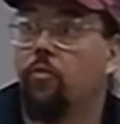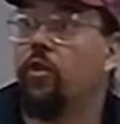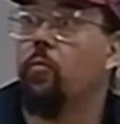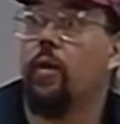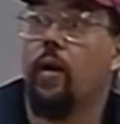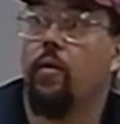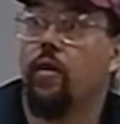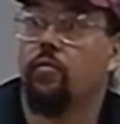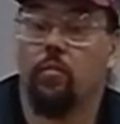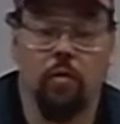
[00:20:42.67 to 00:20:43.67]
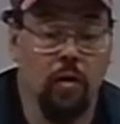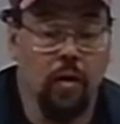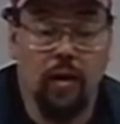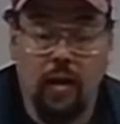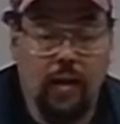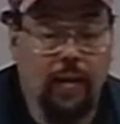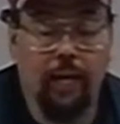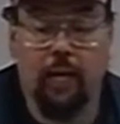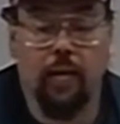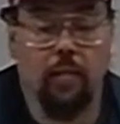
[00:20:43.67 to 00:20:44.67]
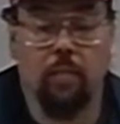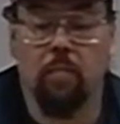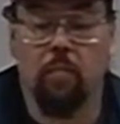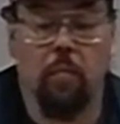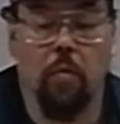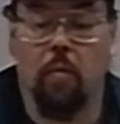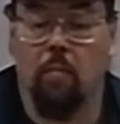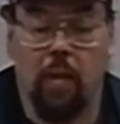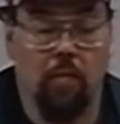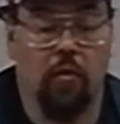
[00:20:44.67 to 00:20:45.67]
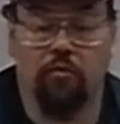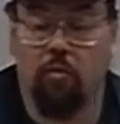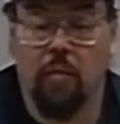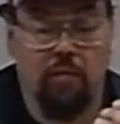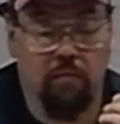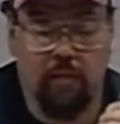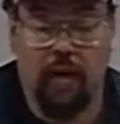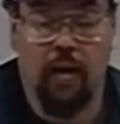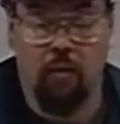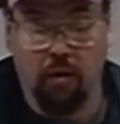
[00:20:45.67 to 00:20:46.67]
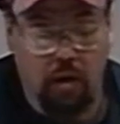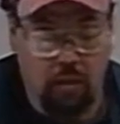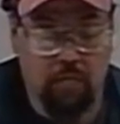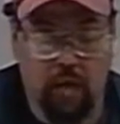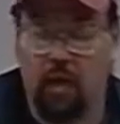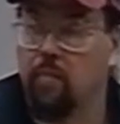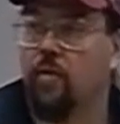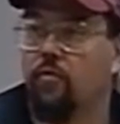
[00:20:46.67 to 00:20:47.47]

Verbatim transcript: we'll send one down next summer. Uh, my boss told me flat out, uptime